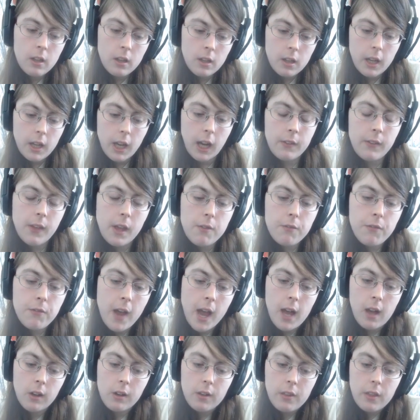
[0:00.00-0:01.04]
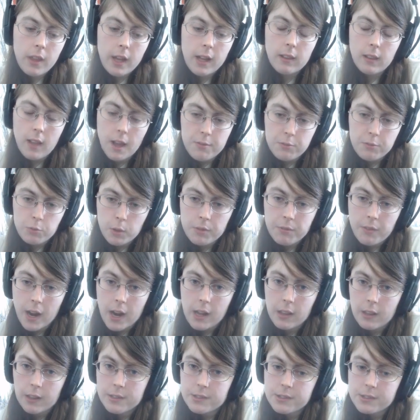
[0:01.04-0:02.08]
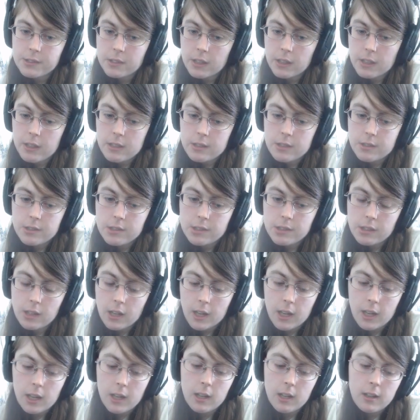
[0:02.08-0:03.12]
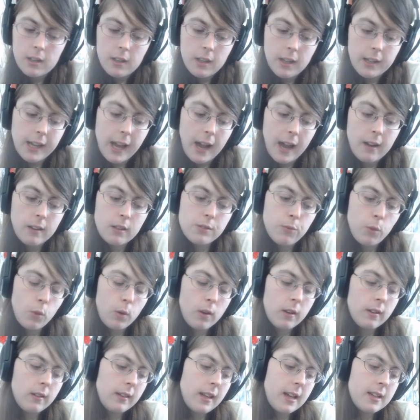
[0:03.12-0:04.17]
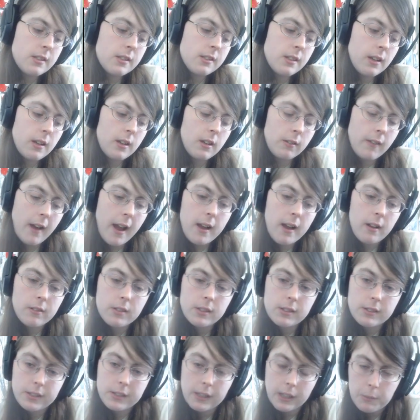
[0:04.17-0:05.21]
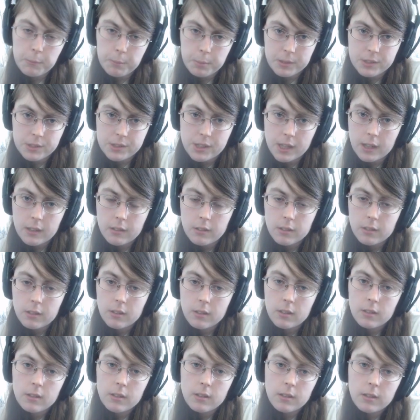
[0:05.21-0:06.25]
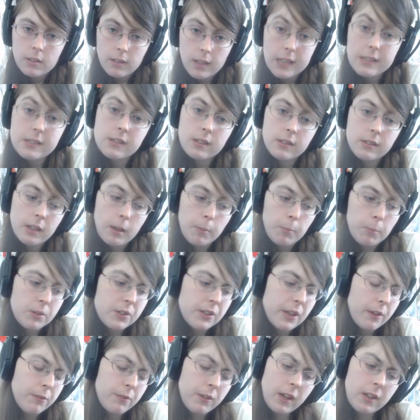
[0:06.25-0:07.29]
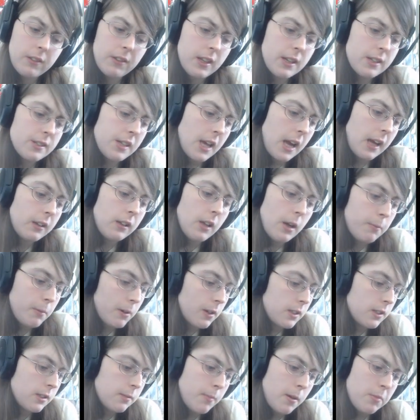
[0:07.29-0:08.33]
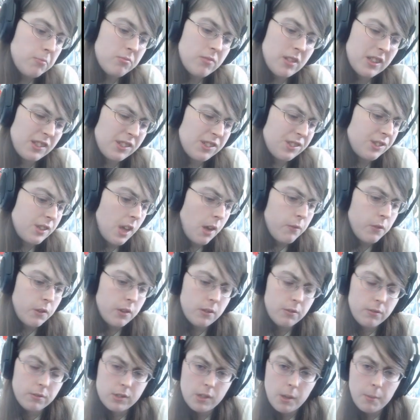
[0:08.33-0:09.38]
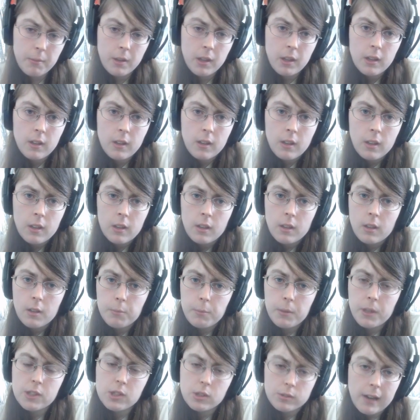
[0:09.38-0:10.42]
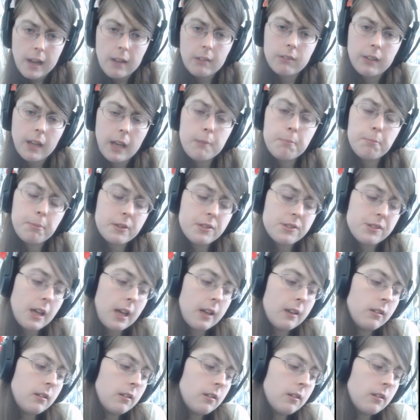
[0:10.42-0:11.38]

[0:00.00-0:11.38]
And they found that left-wing violence is accounts for less than around 10%. Less than 10%. I forget the exact number. It's like 7 or some. But it's around 10%